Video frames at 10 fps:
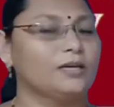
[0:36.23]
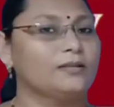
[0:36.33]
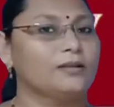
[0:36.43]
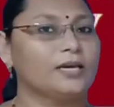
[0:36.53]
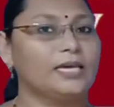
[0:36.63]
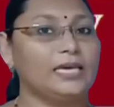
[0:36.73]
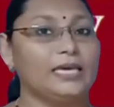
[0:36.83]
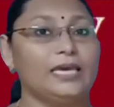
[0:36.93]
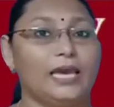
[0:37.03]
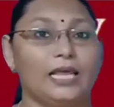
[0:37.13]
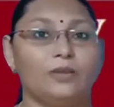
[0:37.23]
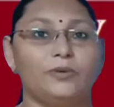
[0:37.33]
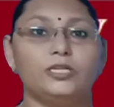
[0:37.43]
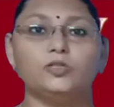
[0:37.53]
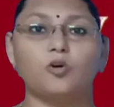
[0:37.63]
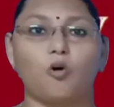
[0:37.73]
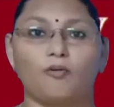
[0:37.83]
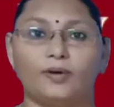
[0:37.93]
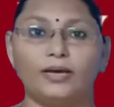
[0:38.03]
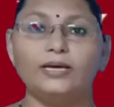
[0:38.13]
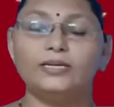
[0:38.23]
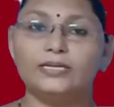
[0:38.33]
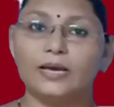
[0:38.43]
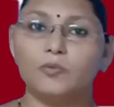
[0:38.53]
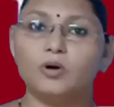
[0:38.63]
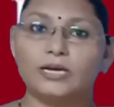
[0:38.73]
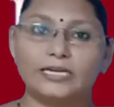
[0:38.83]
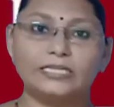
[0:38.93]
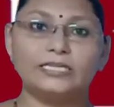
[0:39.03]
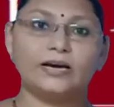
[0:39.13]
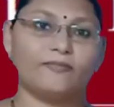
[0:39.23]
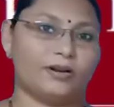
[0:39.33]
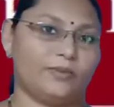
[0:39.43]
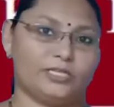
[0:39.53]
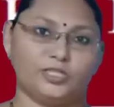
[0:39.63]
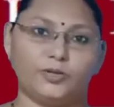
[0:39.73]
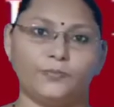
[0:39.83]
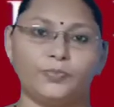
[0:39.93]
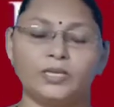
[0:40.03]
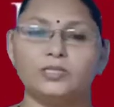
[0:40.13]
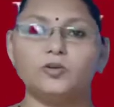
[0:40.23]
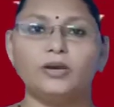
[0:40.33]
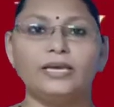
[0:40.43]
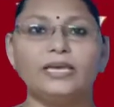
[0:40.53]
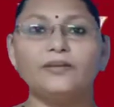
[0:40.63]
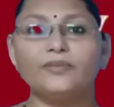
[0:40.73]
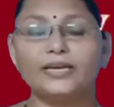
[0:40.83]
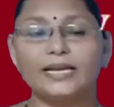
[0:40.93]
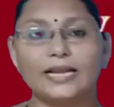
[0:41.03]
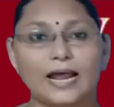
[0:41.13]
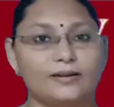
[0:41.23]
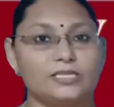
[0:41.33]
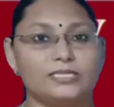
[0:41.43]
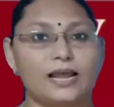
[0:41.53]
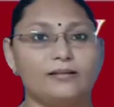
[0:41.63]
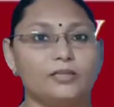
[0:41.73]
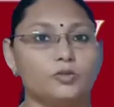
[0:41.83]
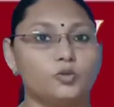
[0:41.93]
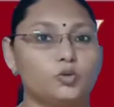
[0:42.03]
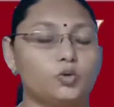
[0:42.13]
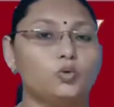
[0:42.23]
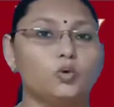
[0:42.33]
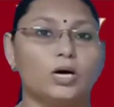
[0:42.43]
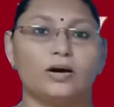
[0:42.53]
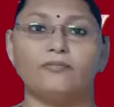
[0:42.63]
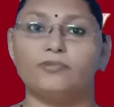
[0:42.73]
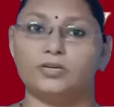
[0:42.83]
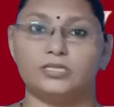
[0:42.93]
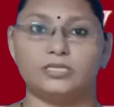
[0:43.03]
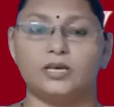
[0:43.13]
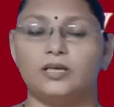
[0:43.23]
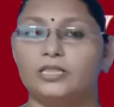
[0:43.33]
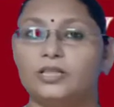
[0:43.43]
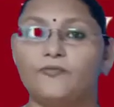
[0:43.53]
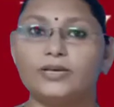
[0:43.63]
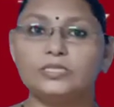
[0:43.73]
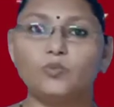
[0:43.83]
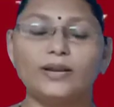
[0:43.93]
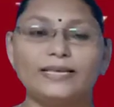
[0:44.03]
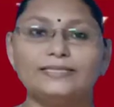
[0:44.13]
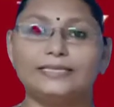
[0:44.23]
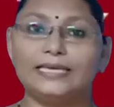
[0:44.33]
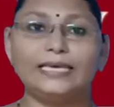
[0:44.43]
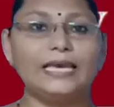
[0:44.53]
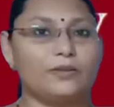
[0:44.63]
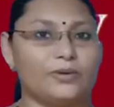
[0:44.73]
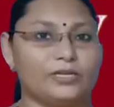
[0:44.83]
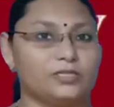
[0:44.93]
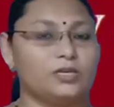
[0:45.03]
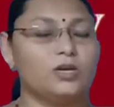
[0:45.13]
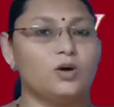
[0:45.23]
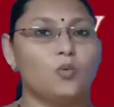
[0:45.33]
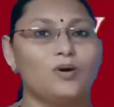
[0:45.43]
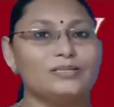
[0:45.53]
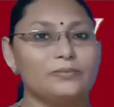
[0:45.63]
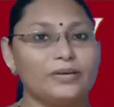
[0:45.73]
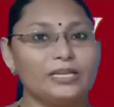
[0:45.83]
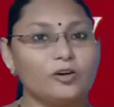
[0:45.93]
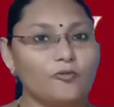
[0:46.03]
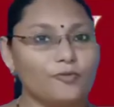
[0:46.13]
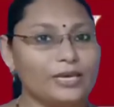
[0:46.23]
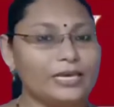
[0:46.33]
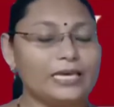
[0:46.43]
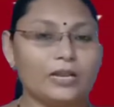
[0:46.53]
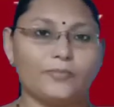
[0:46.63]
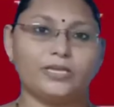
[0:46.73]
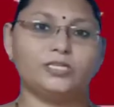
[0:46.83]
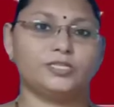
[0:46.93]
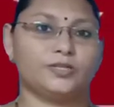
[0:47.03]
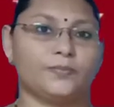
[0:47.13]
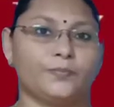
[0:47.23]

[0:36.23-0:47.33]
The key elements of a democratic government. So here we can understand the two words. The first one is key elements. What is the meaning of key elements?